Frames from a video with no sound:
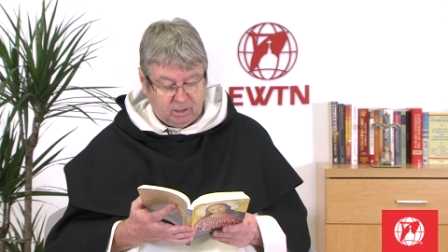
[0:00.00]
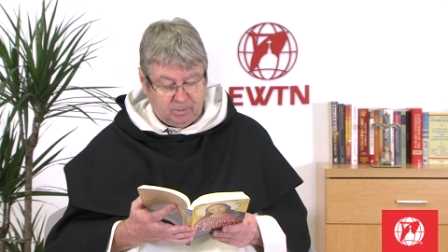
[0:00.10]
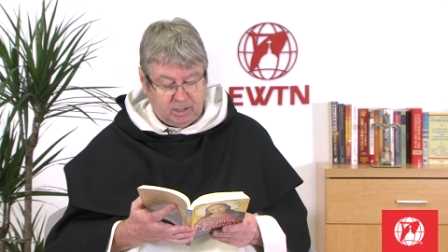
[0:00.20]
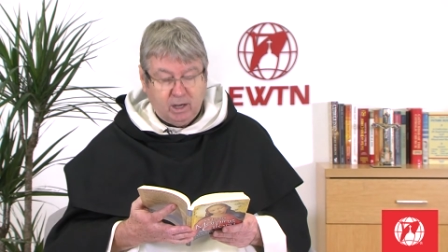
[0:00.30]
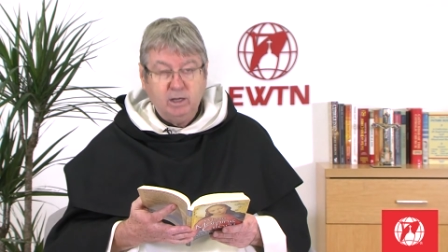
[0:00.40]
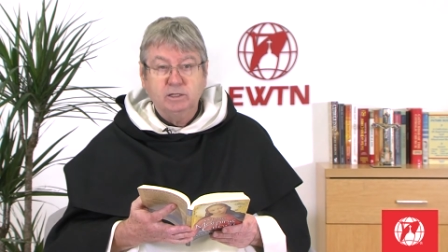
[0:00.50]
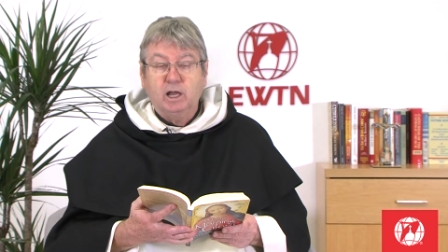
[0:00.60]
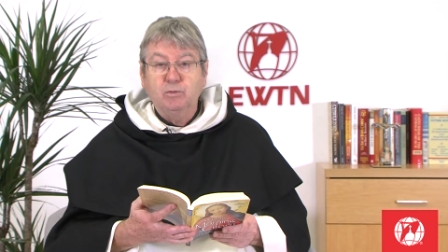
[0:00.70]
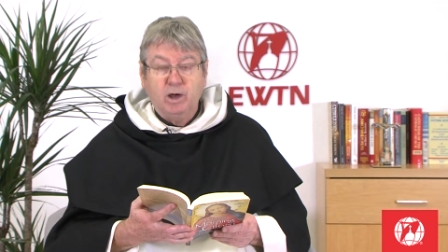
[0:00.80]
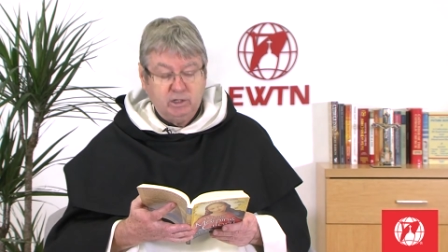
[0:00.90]
because I
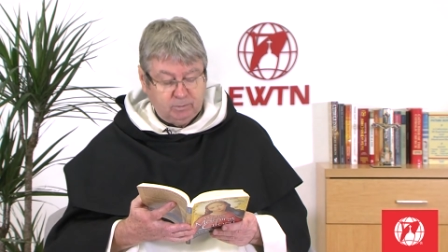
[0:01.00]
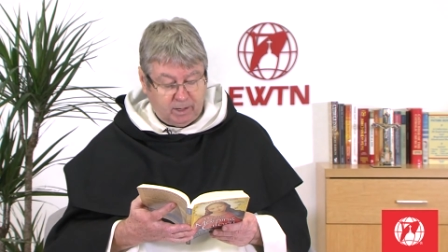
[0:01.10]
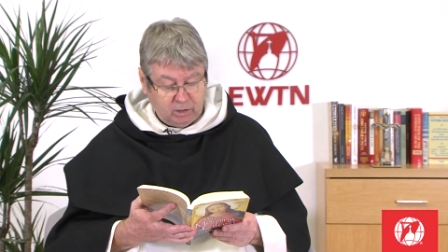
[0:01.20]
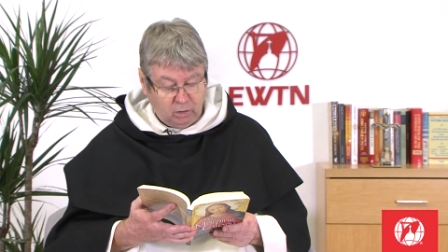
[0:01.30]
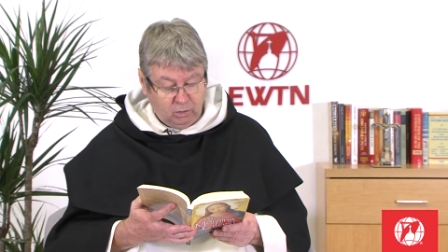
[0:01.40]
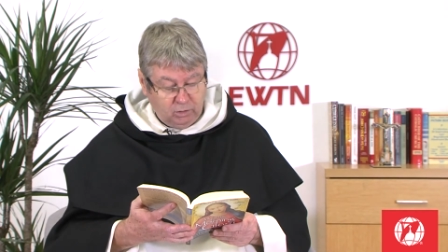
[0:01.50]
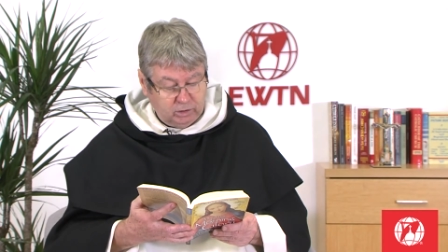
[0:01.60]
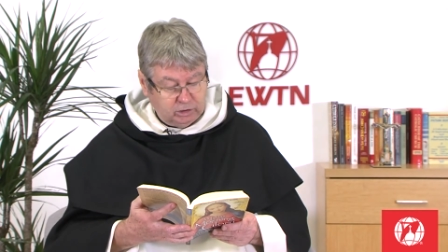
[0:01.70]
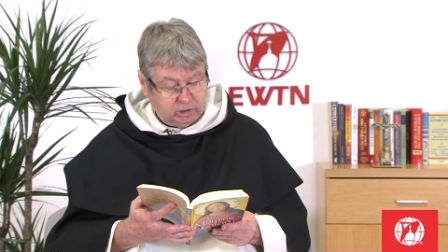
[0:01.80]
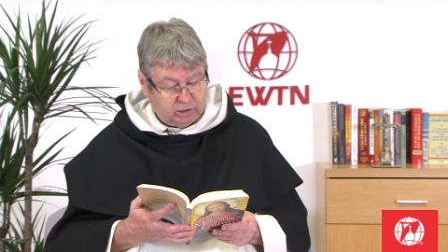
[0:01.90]
want my whole
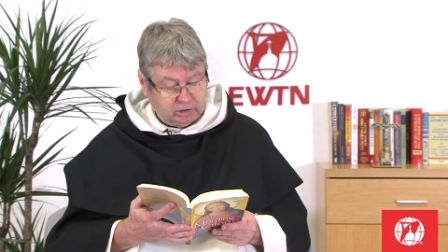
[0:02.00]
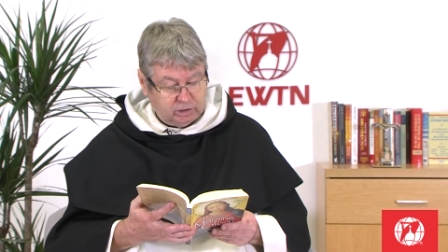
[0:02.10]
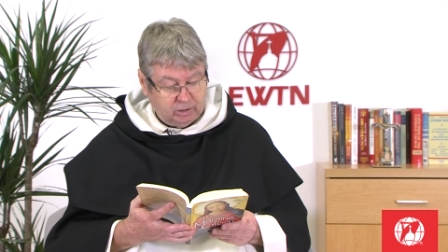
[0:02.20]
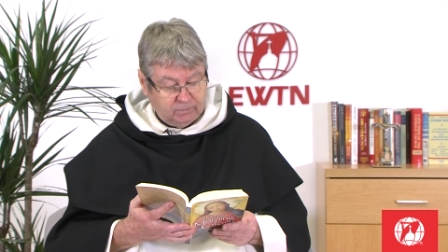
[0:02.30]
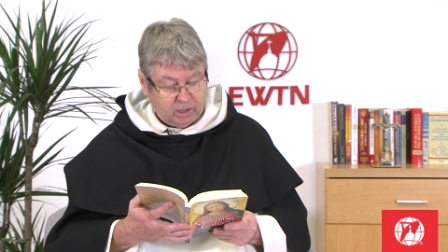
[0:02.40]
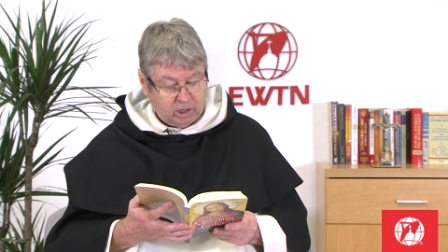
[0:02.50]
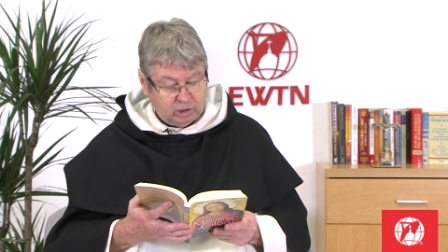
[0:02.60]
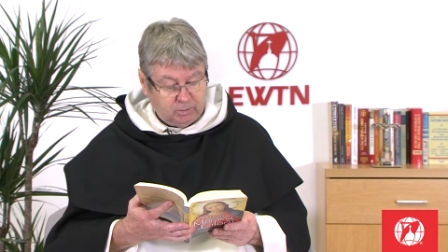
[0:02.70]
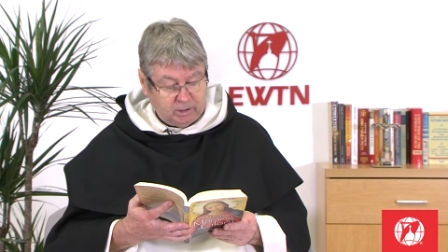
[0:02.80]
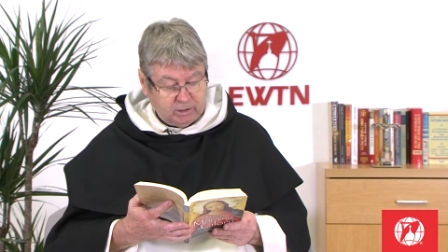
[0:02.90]
church
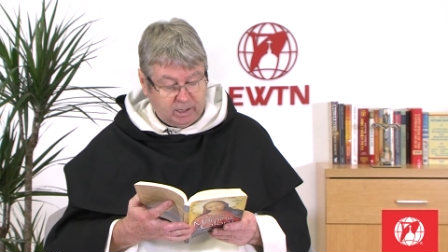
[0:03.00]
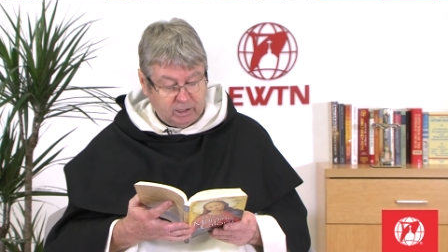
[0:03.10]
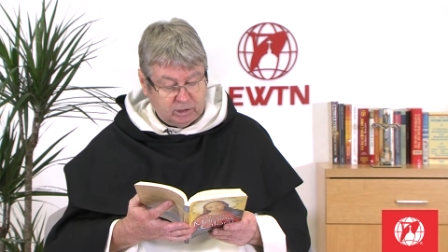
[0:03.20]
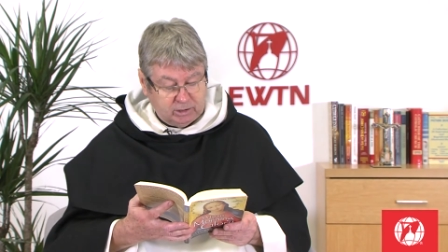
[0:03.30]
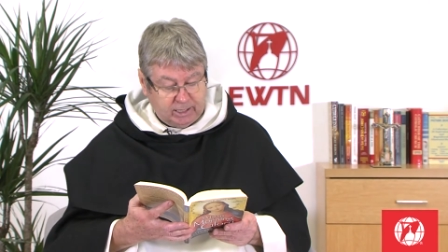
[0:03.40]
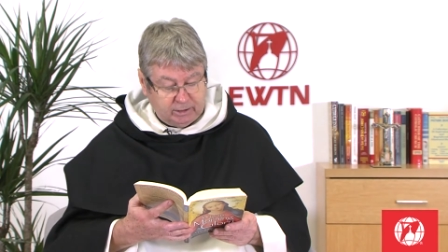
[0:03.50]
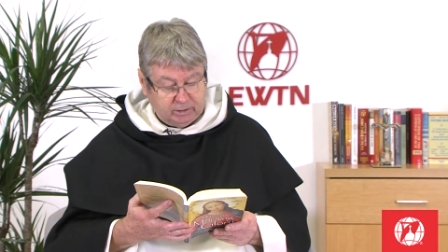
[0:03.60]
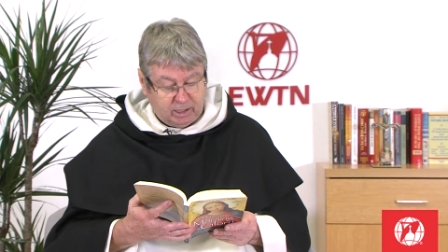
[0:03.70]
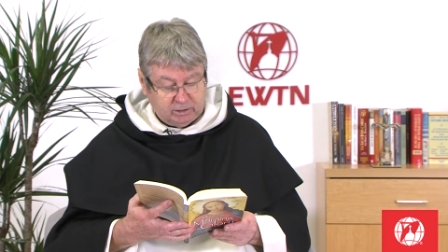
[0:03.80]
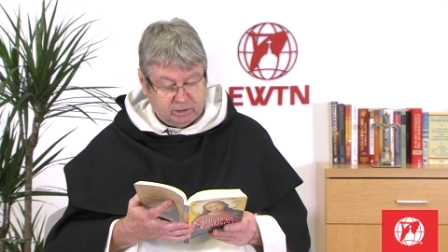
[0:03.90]
to acknowledge that
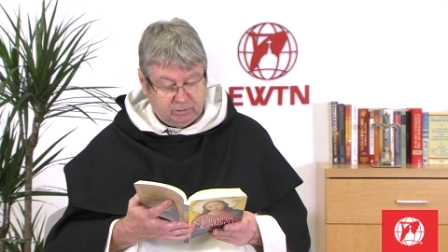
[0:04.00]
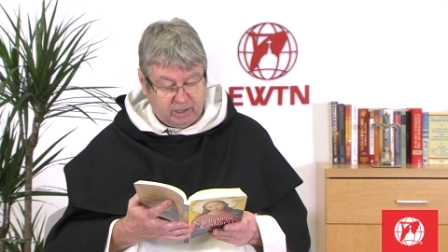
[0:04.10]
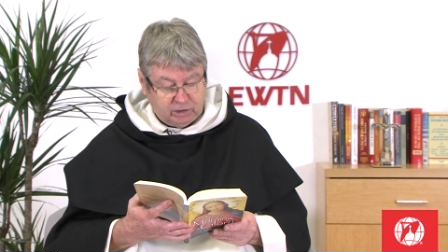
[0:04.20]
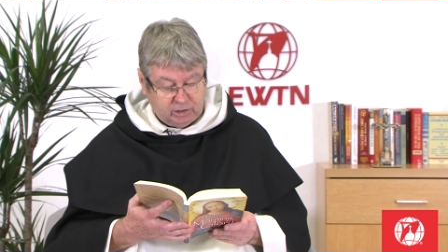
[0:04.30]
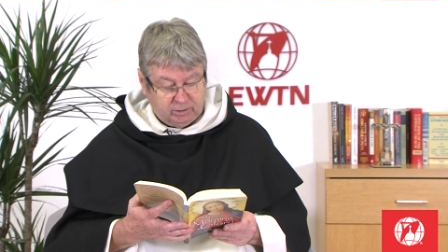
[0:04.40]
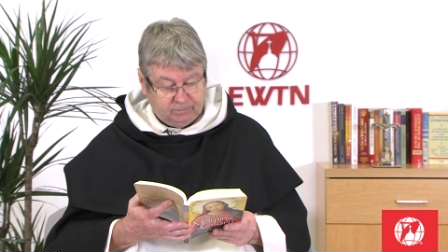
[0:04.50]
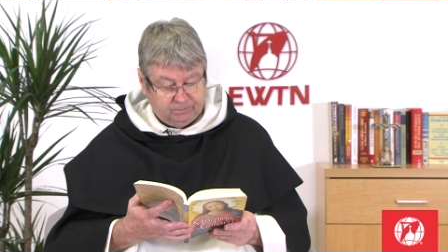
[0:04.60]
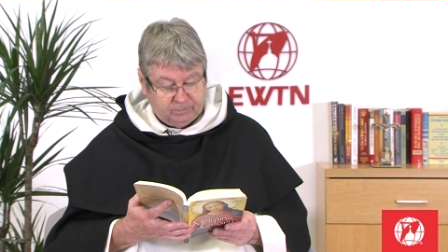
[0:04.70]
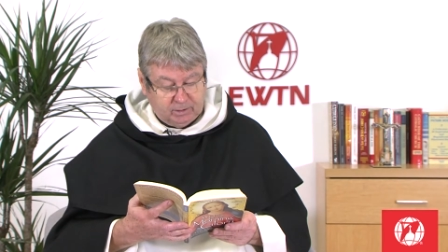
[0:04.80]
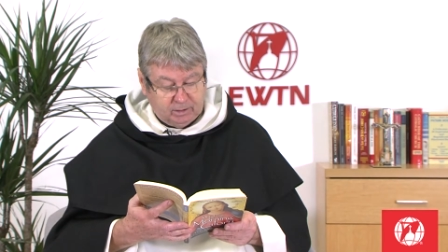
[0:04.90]
consecration
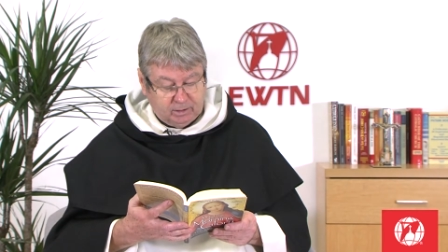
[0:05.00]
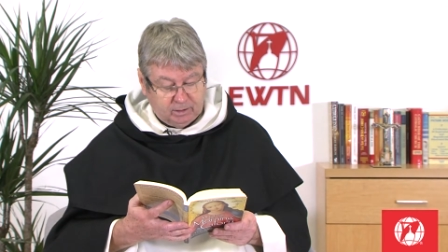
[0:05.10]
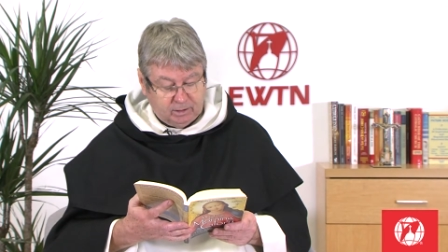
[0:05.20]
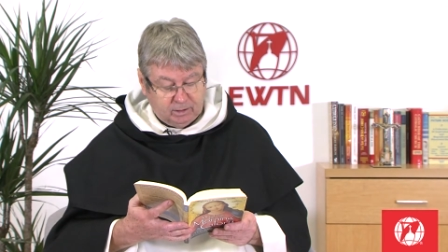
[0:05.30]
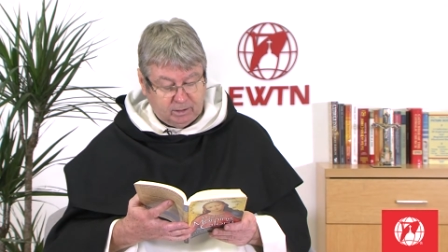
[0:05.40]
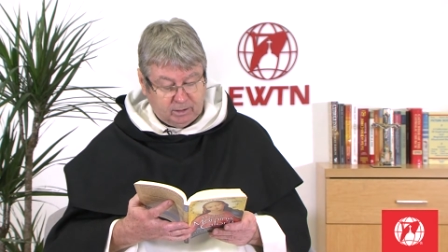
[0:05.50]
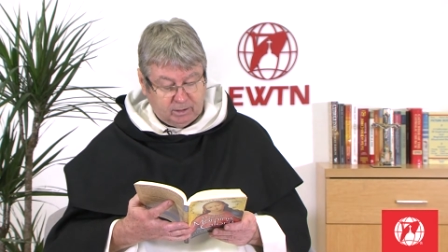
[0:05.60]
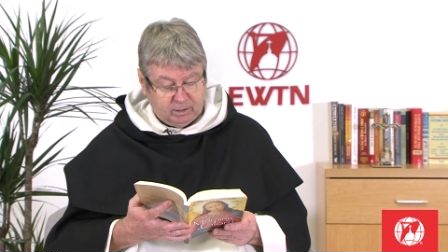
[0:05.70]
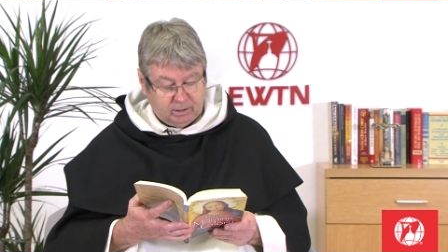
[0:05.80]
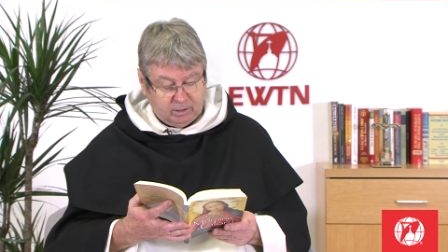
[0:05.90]

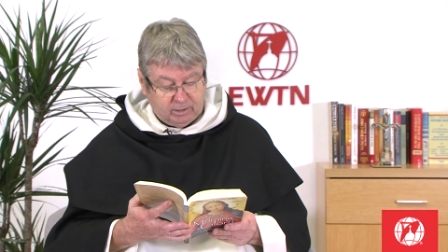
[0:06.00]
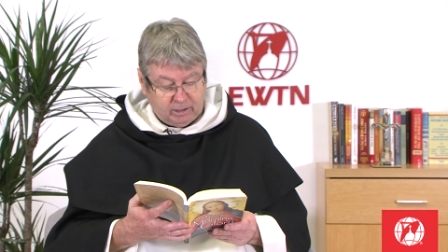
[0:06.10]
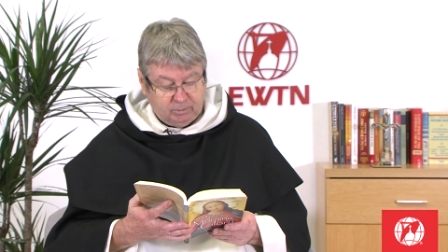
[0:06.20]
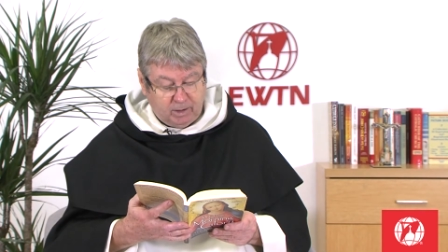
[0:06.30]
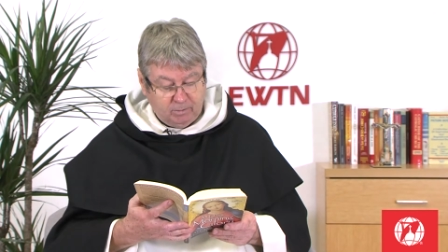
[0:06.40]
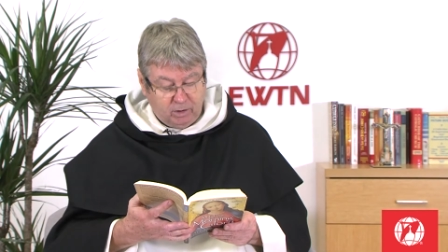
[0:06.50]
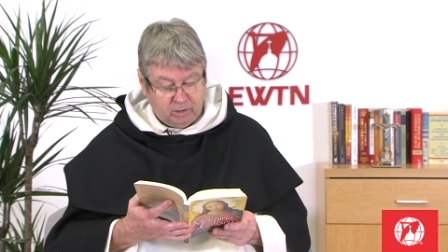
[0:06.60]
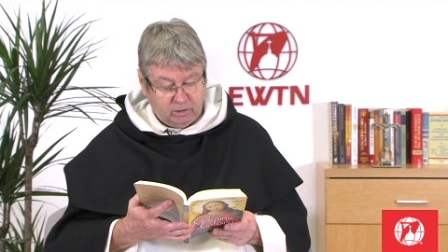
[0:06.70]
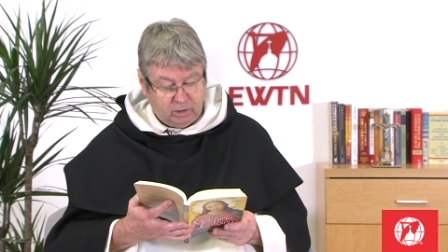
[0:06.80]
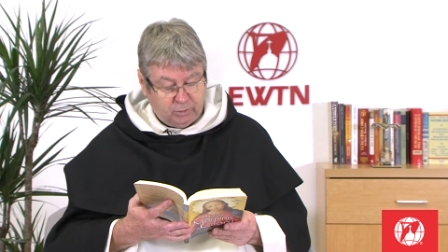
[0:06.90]
that my
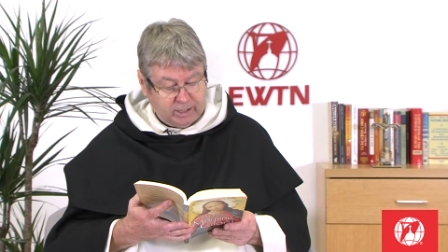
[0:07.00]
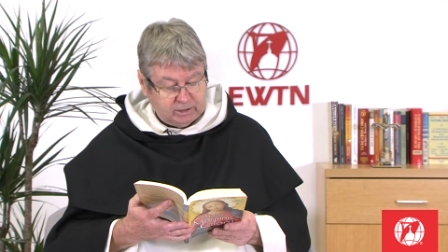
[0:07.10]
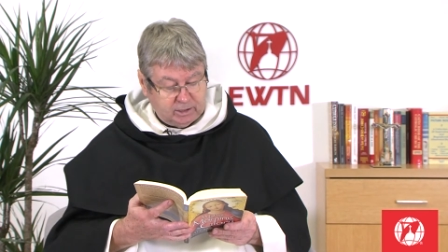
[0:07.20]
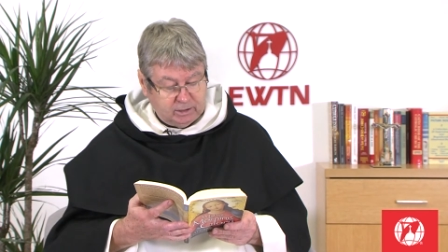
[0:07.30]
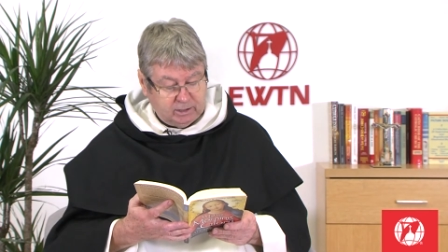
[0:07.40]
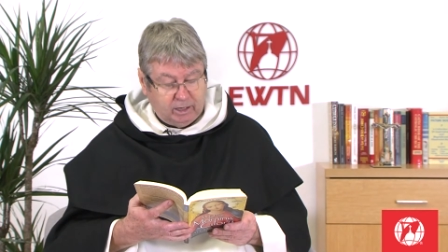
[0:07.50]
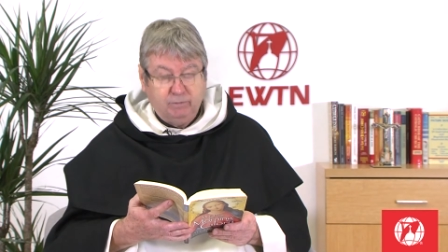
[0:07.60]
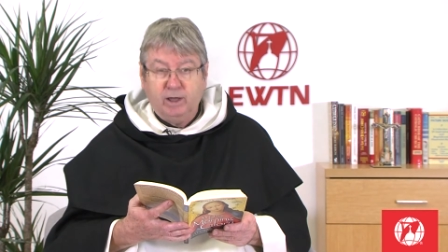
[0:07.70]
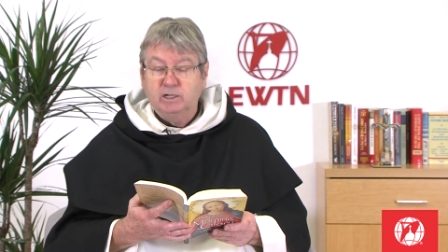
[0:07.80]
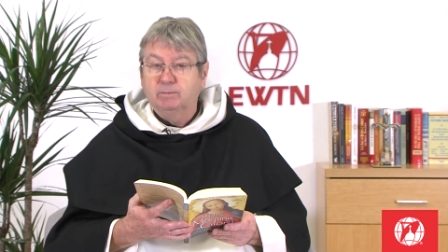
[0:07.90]
mother requested at
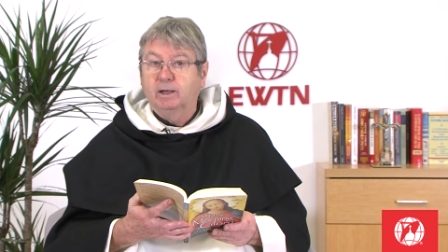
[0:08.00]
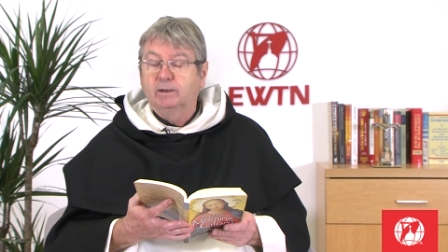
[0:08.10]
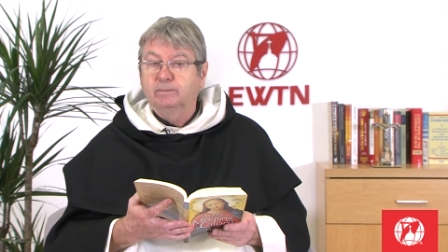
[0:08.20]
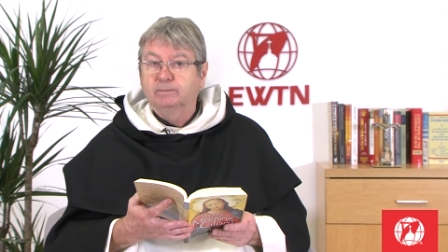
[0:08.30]
Fatima